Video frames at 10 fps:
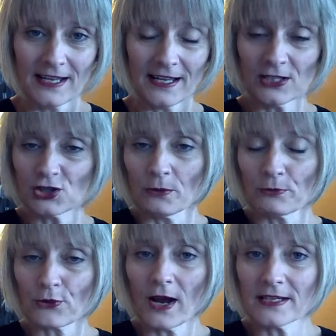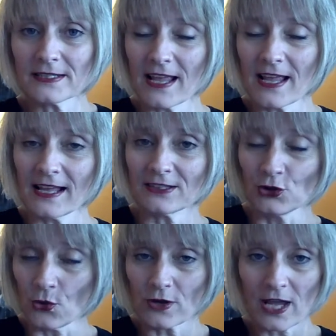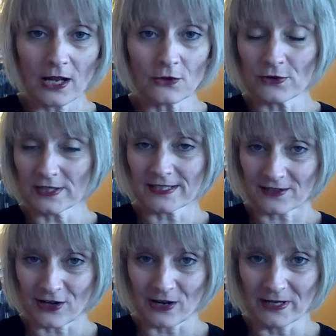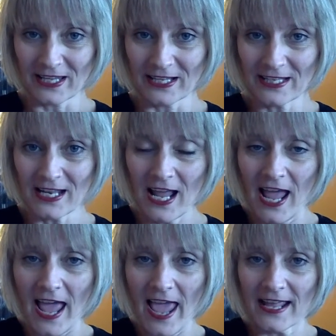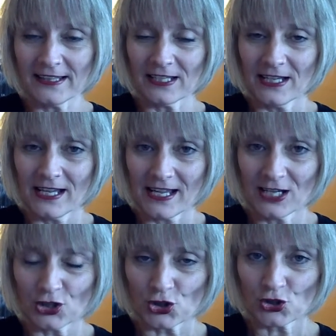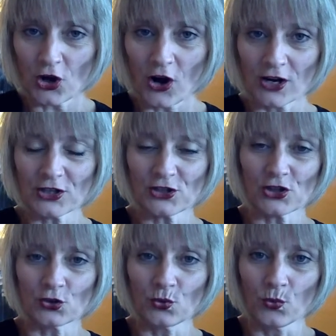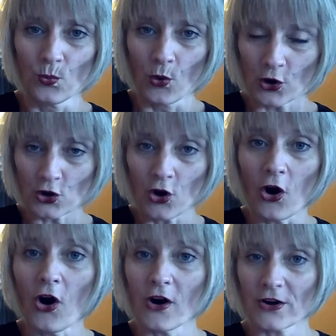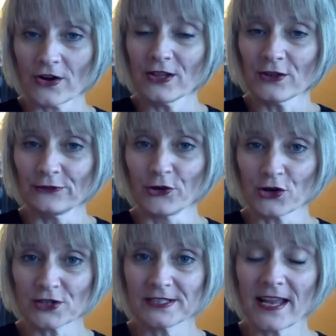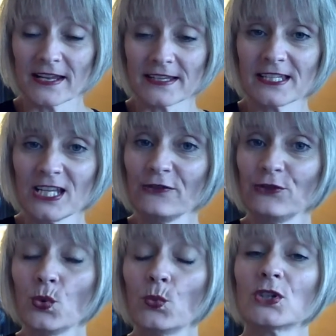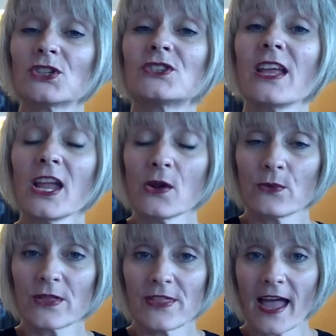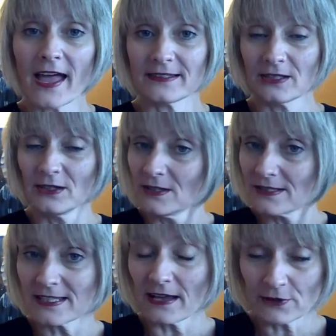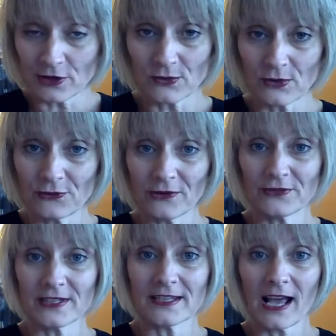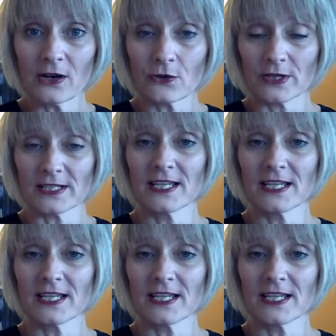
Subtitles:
is surprised that no calories are coming in, and it starts to work harder in the first days. If you would stay with that 750 calories,